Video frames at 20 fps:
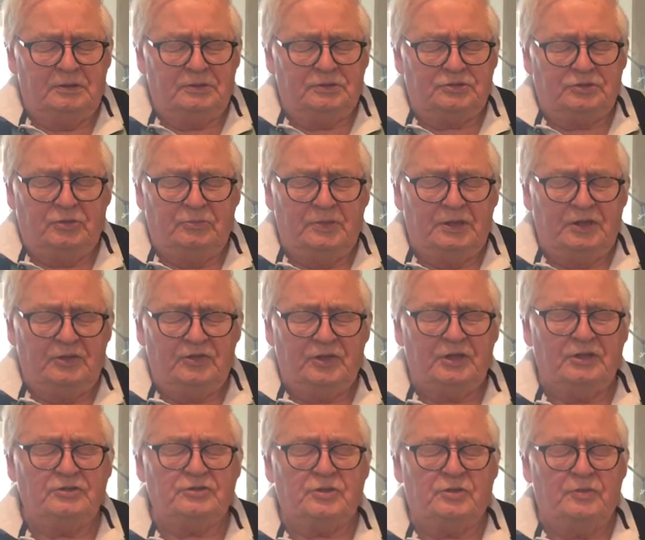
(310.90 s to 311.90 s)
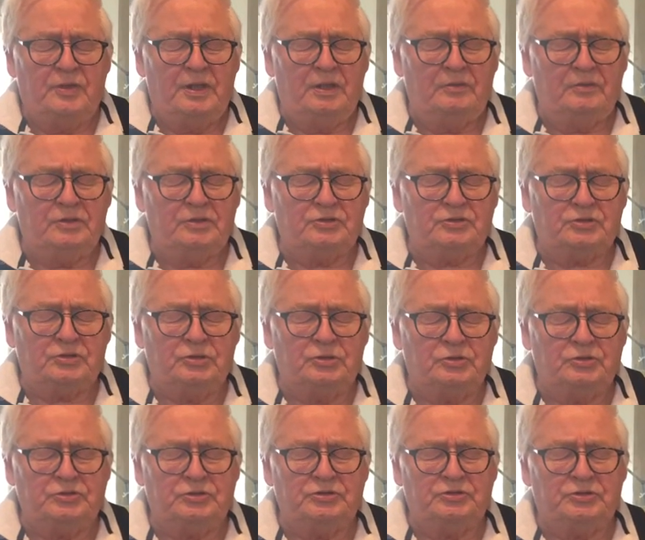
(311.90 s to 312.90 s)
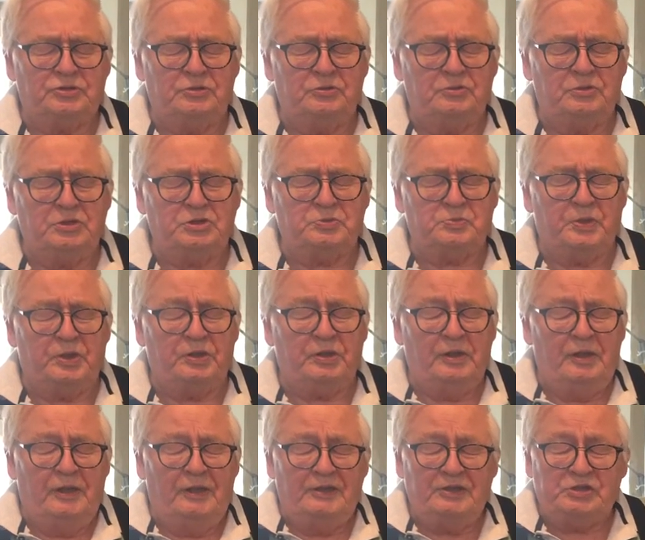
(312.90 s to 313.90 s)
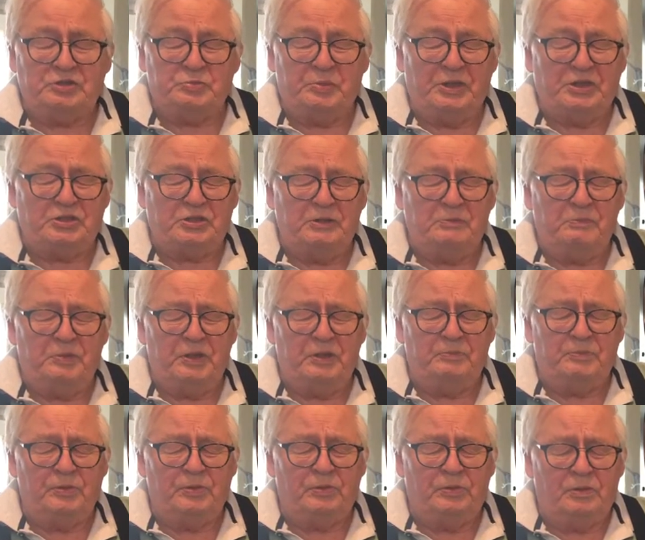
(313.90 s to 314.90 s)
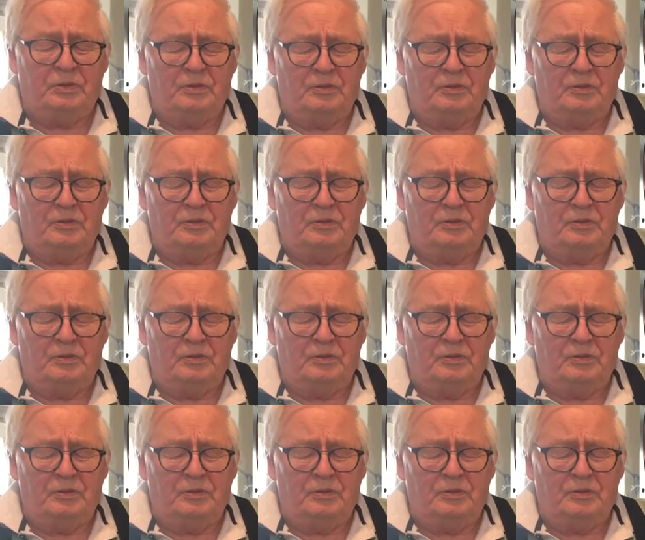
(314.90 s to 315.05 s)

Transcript: So many things around us cause us to respond, especially people,